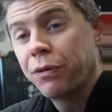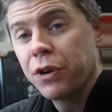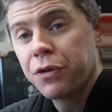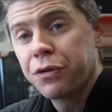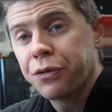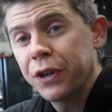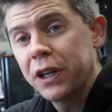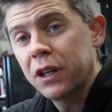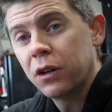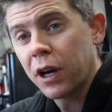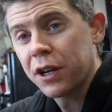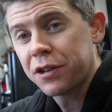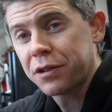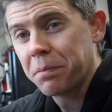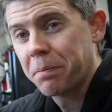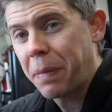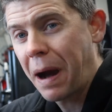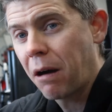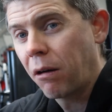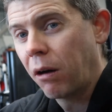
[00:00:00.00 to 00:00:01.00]
with your feet
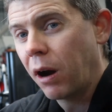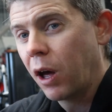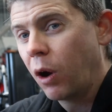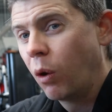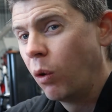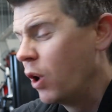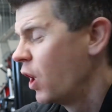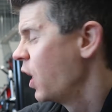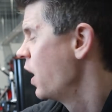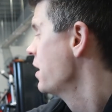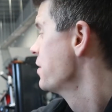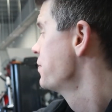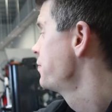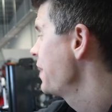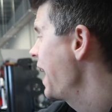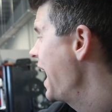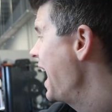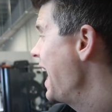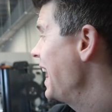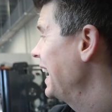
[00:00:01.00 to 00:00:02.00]
nice and parallel,
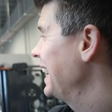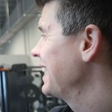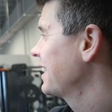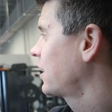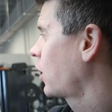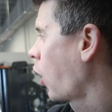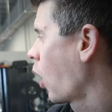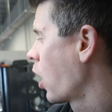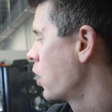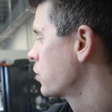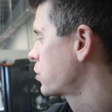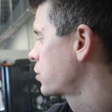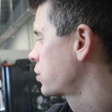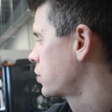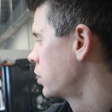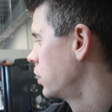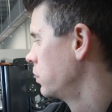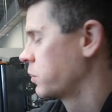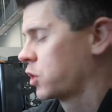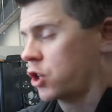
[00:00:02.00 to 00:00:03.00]
fairly close
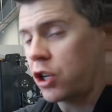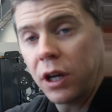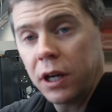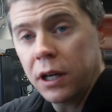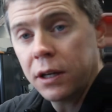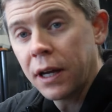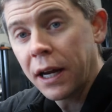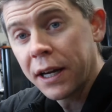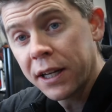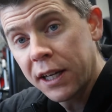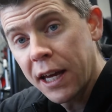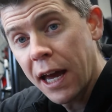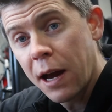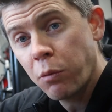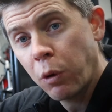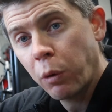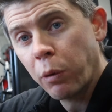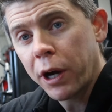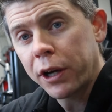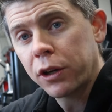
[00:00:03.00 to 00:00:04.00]
to the machine. And
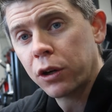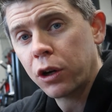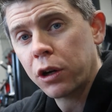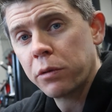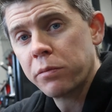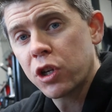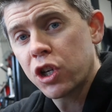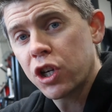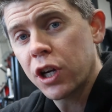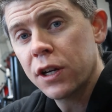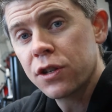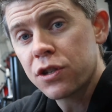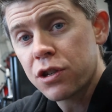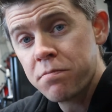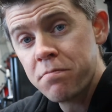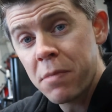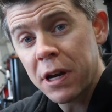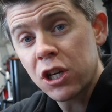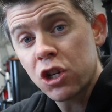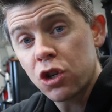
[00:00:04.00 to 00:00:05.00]
again, we're working on a machine
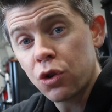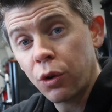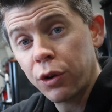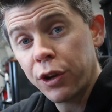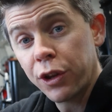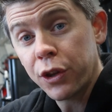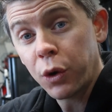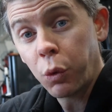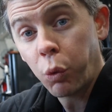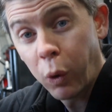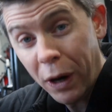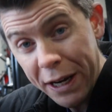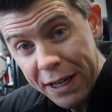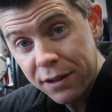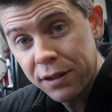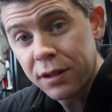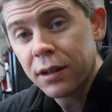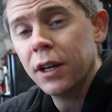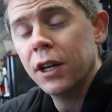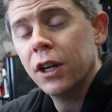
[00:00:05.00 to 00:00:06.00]
to make sure that the
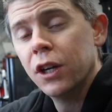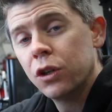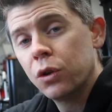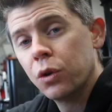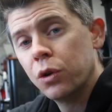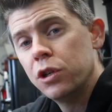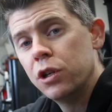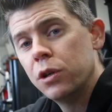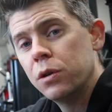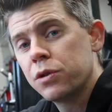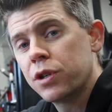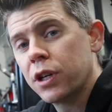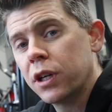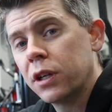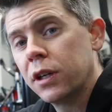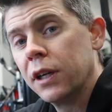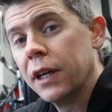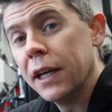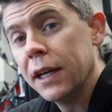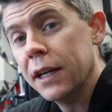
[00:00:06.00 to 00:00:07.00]
weight you're
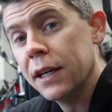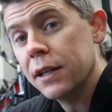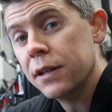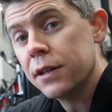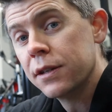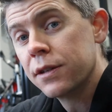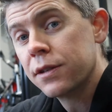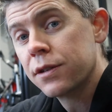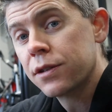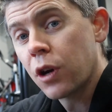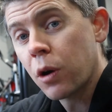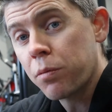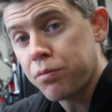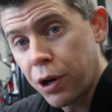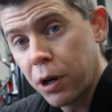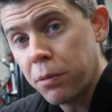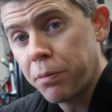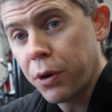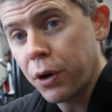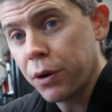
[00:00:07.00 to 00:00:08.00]
using is
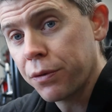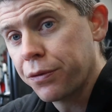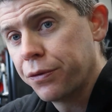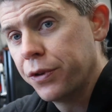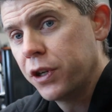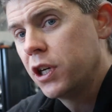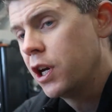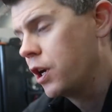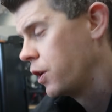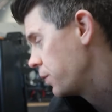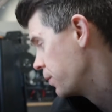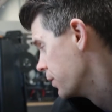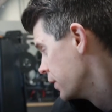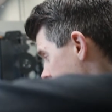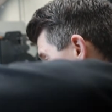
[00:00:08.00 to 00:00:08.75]
appropriate for you.